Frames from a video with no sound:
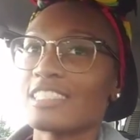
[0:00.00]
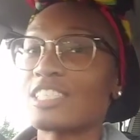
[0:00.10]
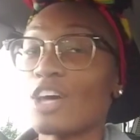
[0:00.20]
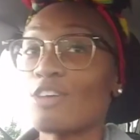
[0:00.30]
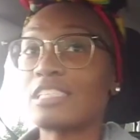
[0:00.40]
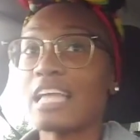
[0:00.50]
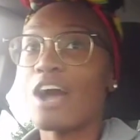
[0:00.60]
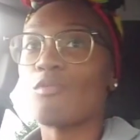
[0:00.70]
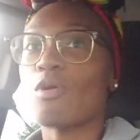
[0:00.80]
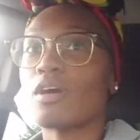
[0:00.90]
So today
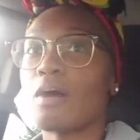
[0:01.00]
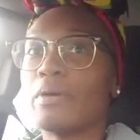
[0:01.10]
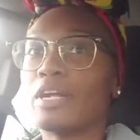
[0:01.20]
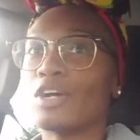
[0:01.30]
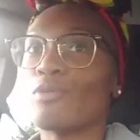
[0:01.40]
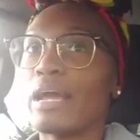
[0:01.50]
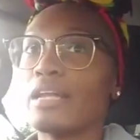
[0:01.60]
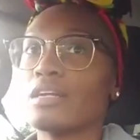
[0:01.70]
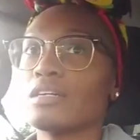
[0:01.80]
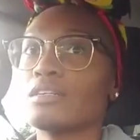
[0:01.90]
I woke up in a
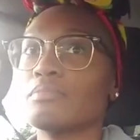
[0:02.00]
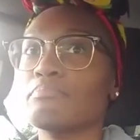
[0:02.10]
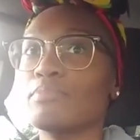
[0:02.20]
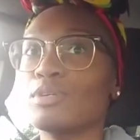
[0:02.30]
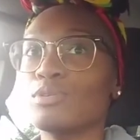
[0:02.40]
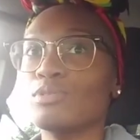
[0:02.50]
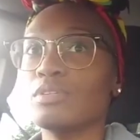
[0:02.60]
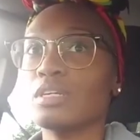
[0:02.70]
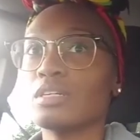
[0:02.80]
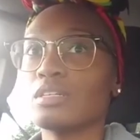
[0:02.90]
great mood.